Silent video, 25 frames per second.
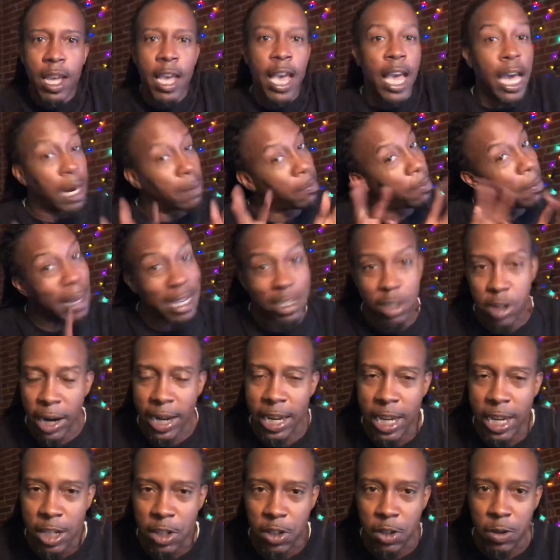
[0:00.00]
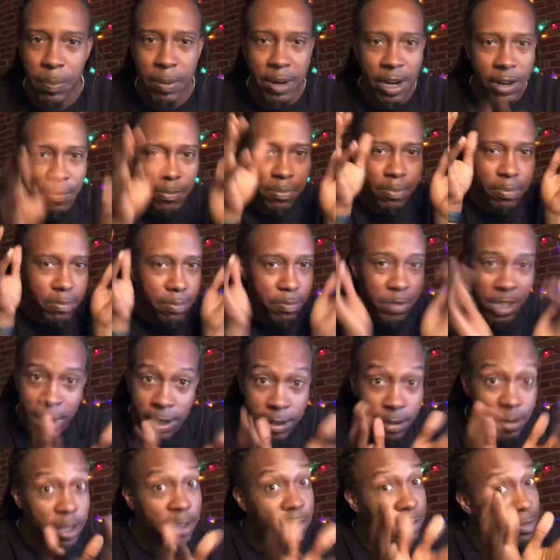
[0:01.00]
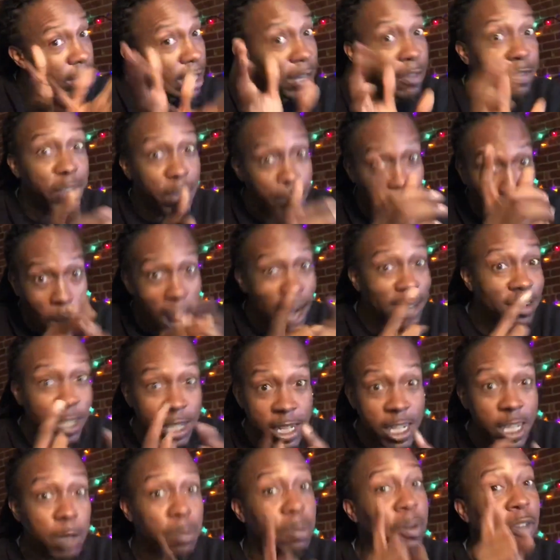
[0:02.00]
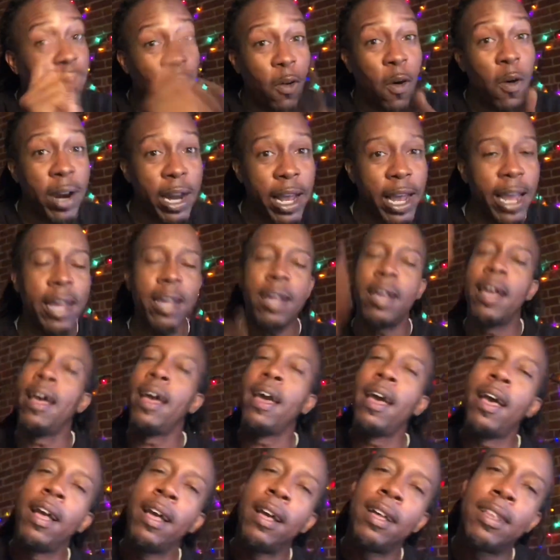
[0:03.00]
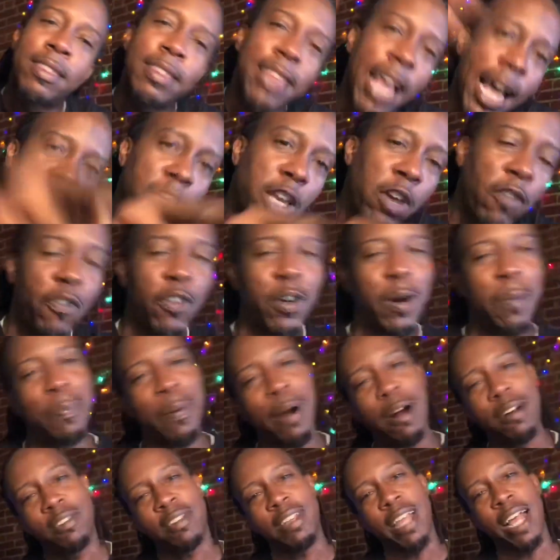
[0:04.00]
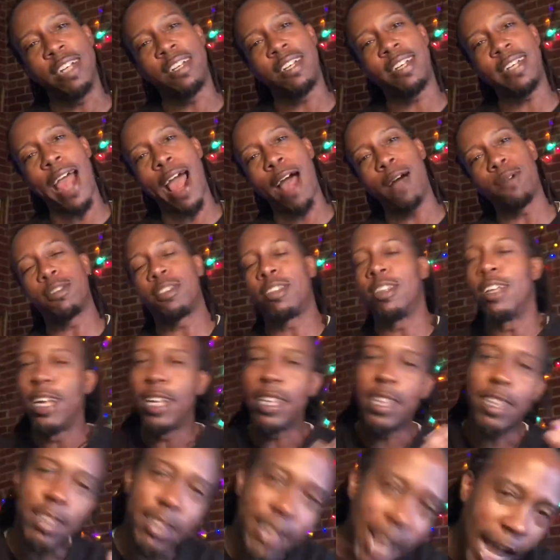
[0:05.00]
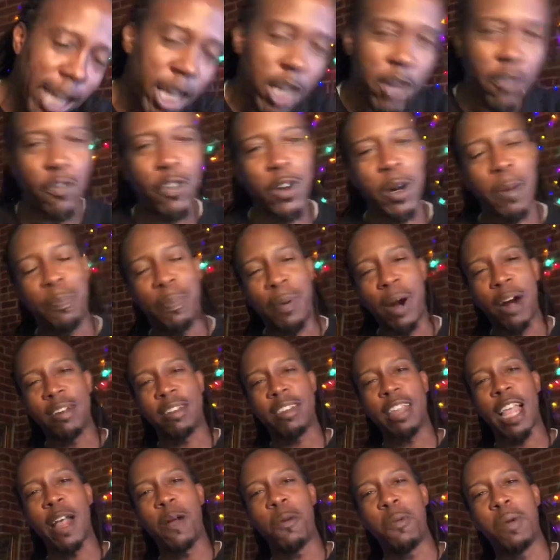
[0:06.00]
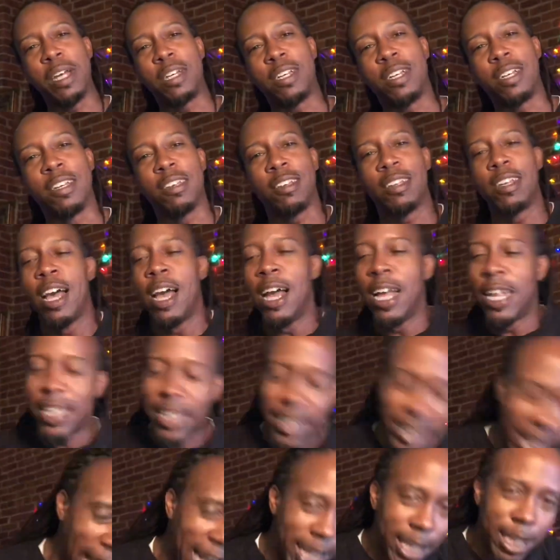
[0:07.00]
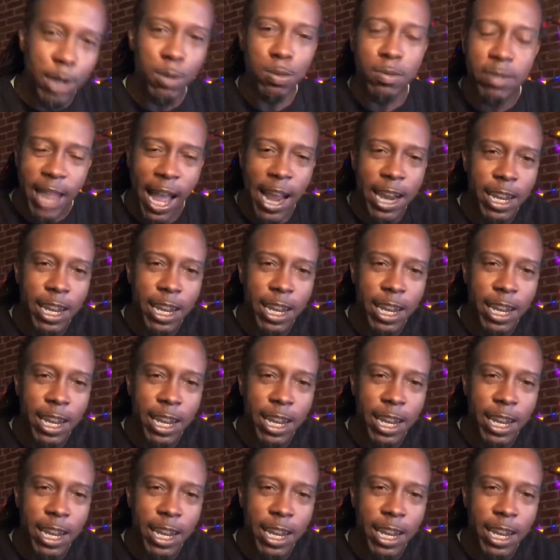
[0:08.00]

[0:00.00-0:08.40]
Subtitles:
and I'm gonna make sure I hit you. But if you're watching this before then, thank you for the birthday shouts. Thank you for the birthday wishes. Thank you.